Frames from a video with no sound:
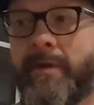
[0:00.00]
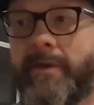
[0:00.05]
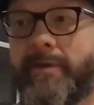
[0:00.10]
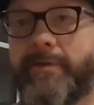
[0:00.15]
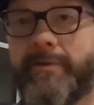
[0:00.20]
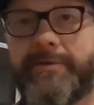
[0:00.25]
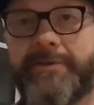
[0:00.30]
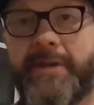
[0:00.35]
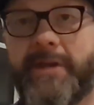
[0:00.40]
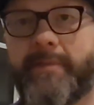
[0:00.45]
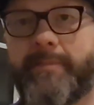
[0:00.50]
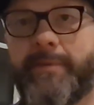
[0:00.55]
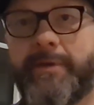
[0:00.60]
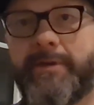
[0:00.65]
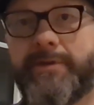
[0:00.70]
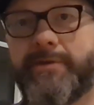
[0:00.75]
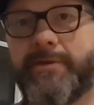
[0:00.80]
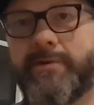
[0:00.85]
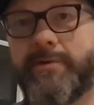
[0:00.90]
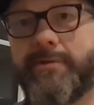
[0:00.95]
You can take
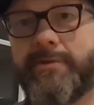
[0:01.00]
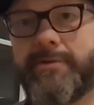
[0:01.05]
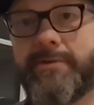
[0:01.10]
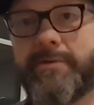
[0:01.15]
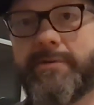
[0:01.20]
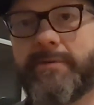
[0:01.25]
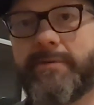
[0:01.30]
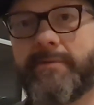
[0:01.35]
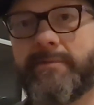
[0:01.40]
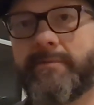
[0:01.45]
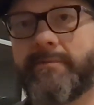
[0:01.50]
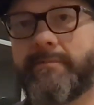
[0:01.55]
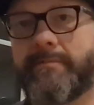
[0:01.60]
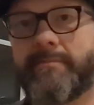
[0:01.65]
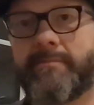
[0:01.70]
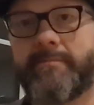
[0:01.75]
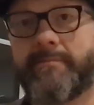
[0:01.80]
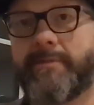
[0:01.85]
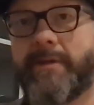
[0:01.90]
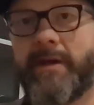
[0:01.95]
pictures, you can
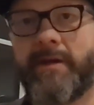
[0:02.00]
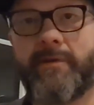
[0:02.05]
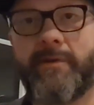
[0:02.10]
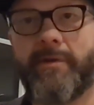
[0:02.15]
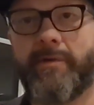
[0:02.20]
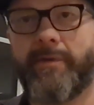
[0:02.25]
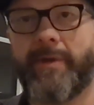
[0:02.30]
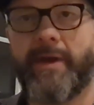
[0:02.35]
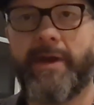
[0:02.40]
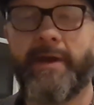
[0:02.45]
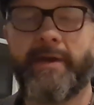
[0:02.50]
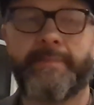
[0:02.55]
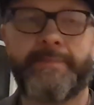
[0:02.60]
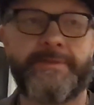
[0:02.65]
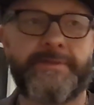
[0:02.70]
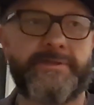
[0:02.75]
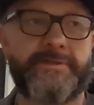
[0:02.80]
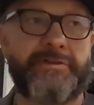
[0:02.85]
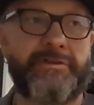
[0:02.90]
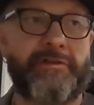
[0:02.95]
download
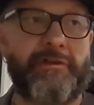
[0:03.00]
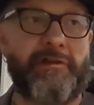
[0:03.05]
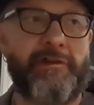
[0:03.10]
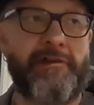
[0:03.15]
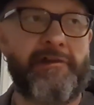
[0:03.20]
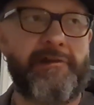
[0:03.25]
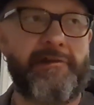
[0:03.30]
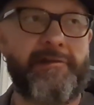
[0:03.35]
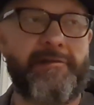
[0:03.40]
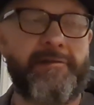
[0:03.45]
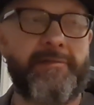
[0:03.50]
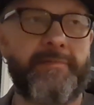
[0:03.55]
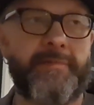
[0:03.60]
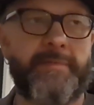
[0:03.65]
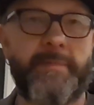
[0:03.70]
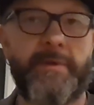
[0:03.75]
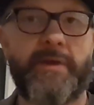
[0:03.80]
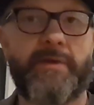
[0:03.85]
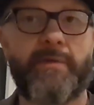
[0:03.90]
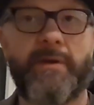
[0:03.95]
apps uh, to
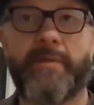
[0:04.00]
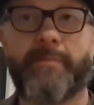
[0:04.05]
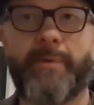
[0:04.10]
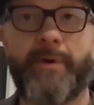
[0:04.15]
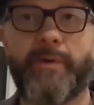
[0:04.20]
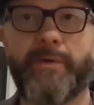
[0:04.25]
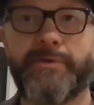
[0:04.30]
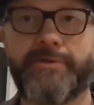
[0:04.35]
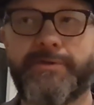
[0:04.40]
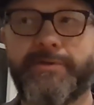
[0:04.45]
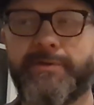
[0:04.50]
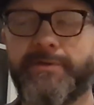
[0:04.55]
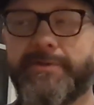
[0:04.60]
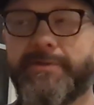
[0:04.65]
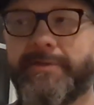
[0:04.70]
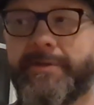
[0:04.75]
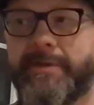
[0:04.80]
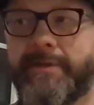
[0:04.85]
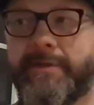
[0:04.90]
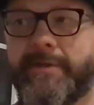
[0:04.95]
make great posters
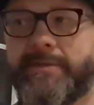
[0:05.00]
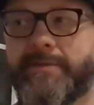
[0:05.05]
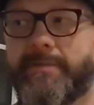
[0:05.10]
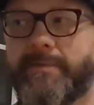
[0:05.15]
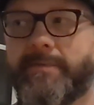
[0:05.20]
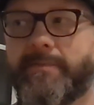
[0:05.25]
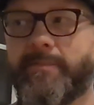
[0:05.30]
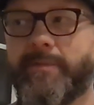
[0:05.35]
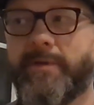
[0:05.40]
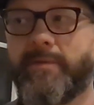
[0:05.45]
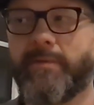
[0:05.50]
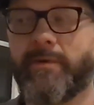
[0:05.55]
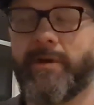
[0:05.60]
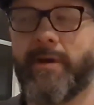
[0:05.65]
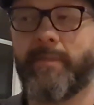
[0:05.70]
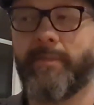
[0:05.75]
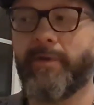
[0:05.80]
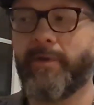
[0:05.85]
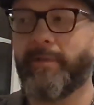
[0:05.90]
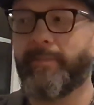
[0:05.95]
and things. When we were
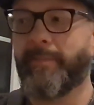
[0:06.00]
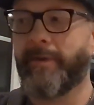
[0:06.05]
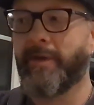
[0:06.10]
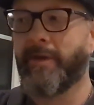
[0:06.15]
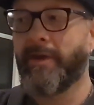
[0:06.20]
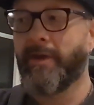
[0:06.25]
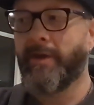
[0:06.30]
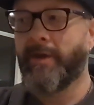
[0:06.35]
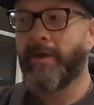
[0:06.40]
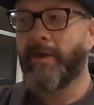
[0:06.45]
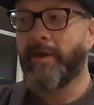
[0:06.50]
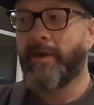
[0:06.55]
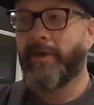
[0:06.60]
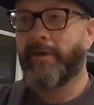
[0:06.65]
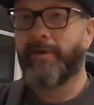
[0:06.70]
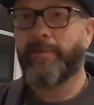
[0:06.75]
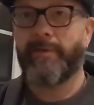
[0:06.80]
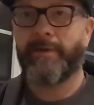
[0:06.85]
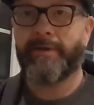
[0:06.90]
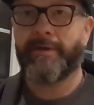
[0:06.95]
coming up,
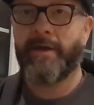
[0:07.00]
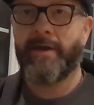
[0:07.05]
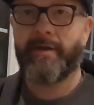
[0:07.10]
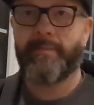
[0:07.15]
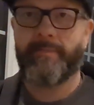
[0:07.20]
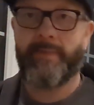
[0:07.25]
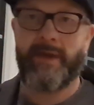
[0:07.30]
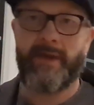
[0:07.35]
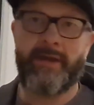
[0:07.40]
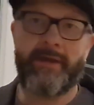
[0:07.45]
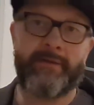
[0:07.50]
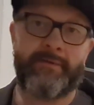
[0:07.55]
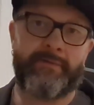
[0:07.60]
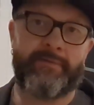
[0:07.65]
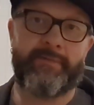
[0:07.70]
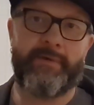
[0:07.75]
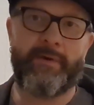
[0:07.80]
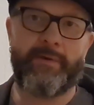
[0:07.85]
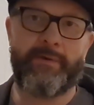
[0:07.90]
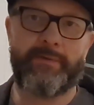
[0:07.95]
you went and had a band
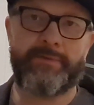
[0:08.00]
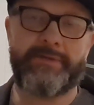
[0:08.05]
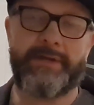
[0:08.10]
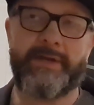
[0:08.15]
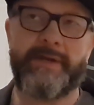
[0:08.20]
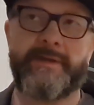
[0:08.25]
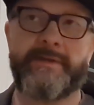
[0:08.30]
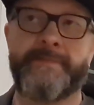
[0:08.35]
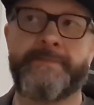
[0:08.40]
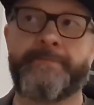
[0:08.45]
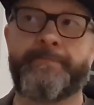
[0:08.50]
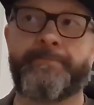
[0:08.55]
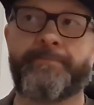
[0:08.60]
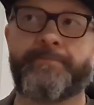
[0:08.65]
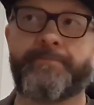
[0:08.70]
photo taken.